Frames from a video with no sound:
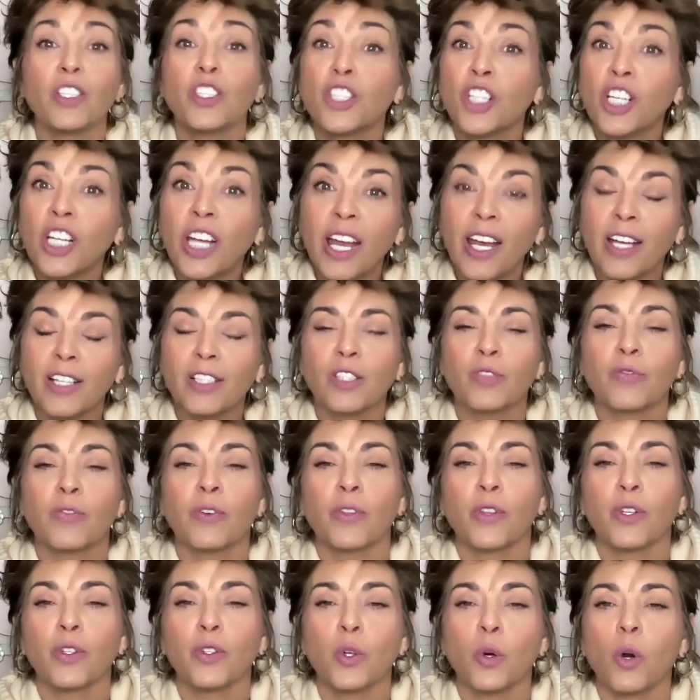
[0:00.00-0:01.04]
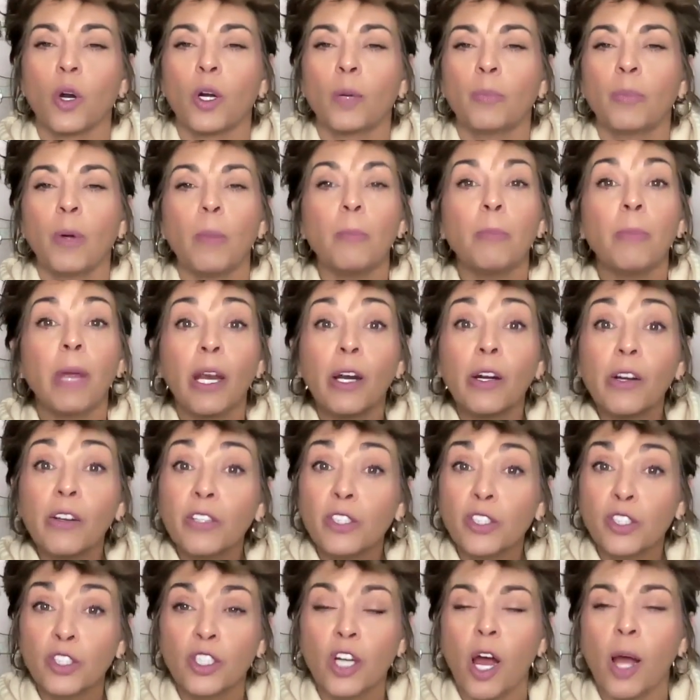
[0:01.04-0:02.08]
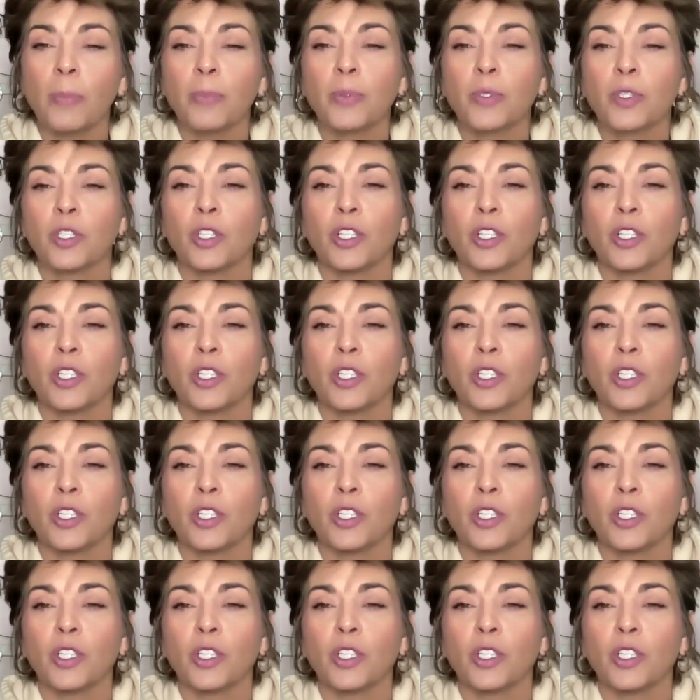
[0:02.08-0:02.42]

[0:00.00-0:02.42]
She heads for the door, but Meredith stops